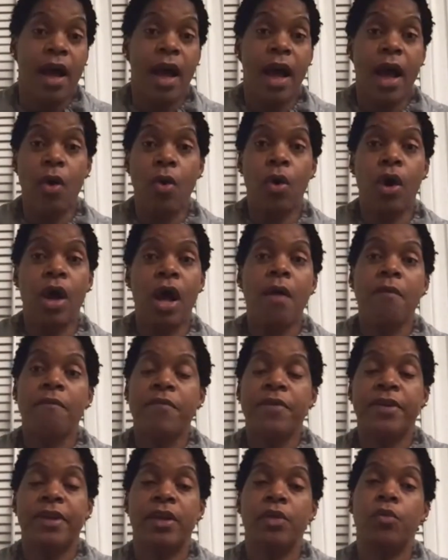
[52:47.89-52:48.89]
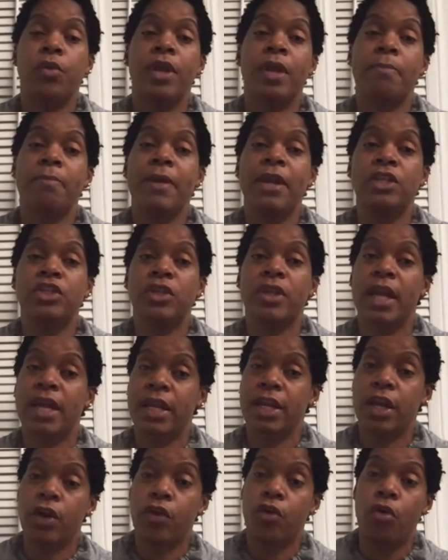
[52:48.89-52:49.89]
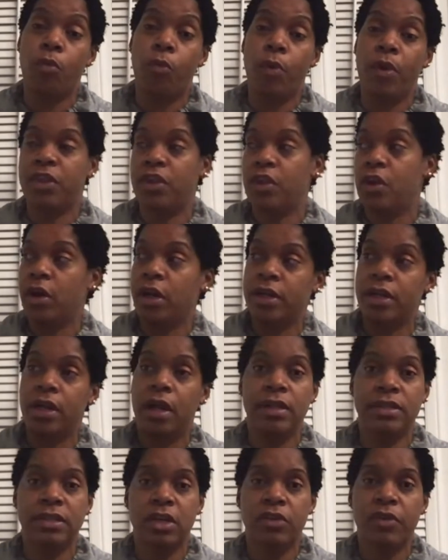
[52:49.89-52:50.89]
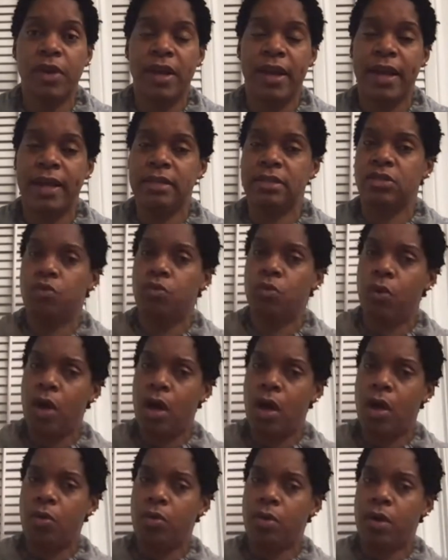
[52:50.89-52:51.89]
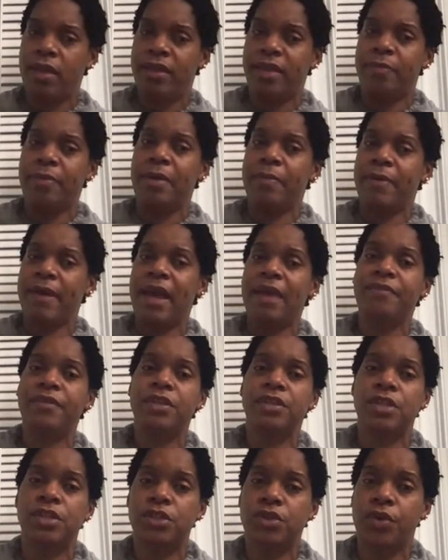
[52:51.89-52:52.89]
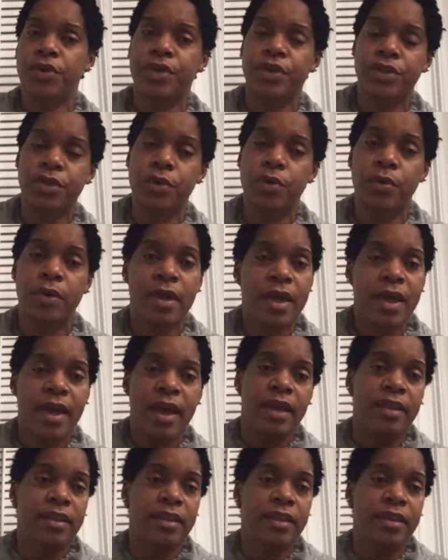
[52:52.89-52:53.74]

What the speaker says: How comforting would it be to get in a group with young adults and realize, whoa, other people have this disorder too,